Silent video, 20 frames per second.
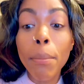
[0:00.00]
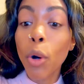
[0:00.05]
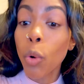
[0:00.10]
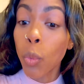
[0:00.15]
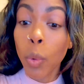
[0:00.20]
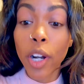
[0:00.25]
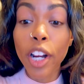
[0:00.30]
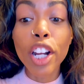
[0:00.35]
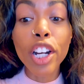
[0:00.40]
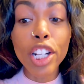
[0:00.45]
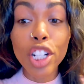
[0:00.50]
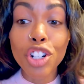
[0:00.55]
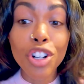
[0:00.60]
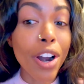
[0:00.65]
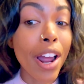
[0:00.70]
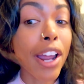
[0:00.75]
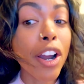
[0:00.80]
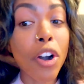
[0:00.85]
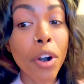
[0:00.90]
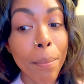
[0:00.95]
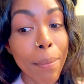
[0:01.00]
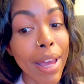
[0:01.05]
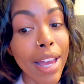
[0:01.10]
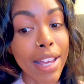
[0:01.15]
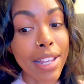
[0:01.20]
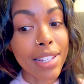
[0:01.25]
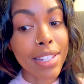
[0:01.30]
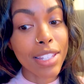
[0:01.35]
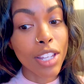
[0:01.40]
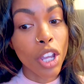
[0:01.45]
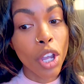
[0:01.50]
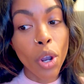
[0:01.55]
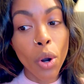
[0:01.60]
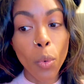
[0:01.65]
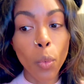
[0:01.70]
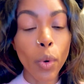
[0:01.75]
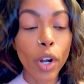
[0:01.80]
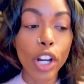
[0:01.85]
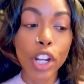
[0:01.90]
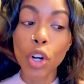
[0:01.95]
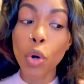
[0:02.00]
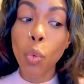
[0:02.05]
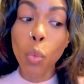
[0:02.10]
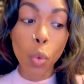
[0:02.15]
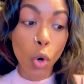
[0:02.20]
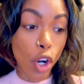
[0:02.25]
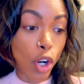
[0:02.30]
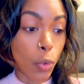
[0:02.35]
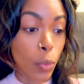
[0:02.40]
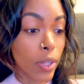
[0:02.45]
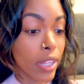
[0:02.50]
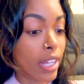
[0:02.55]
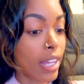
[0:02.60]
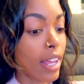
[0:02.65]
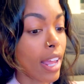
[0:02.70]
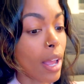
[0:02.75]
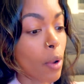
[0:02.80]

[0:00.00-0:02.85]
But we're gonna try our best. We're gonna work with it